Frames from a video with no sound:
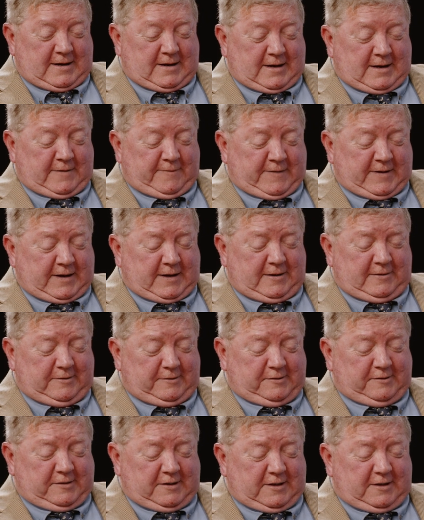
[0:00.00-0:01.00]
if I
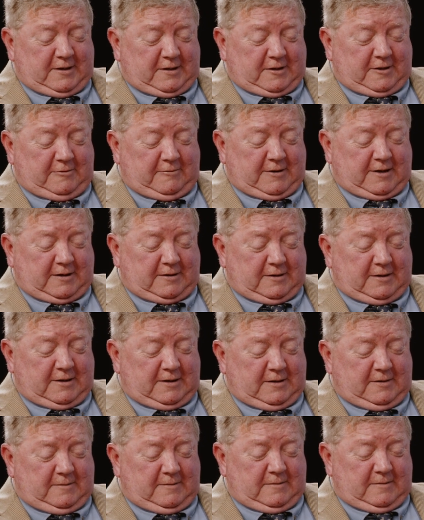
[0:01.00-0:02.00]
understand it
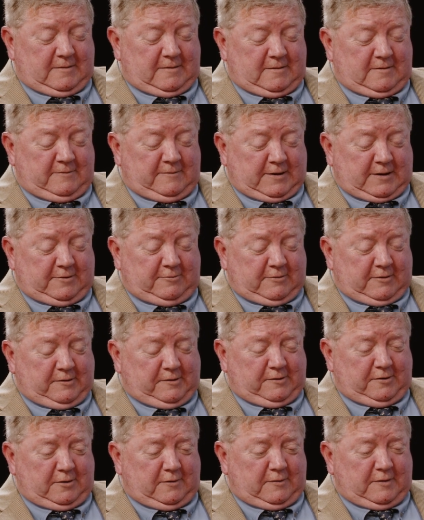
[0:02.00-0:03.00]
correctly, veteran
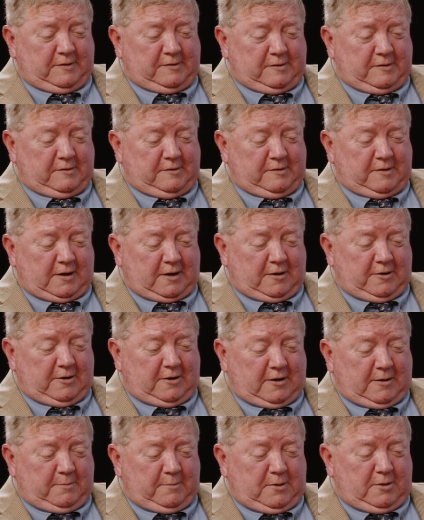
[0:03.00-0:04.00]
services are
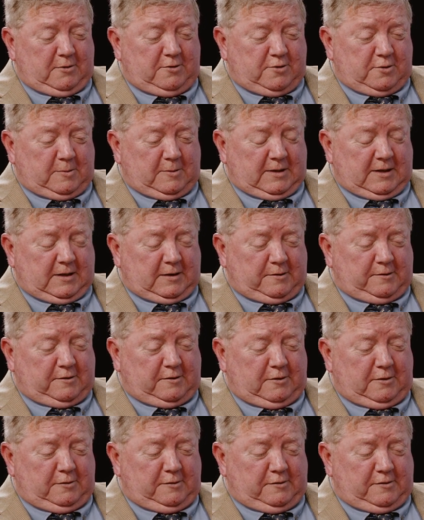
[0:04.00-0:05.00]
not mutually
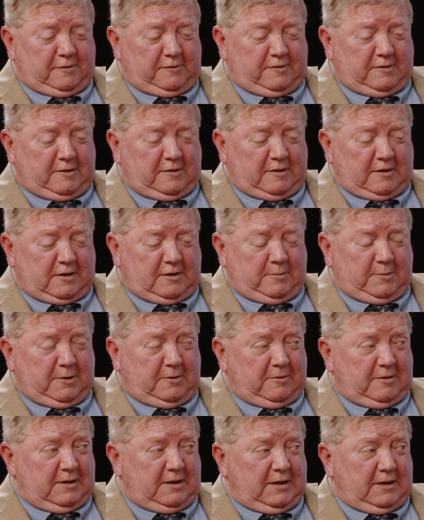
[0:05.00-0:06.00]
exclusive to the
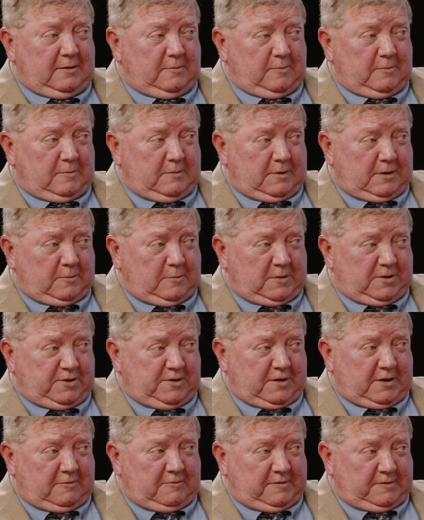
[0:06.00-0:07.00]
community in which
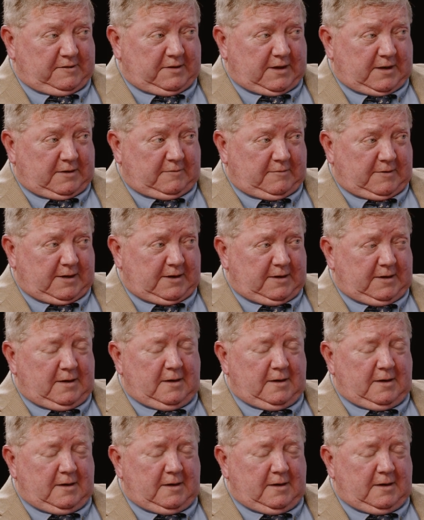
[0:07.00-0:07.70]
they reside, right?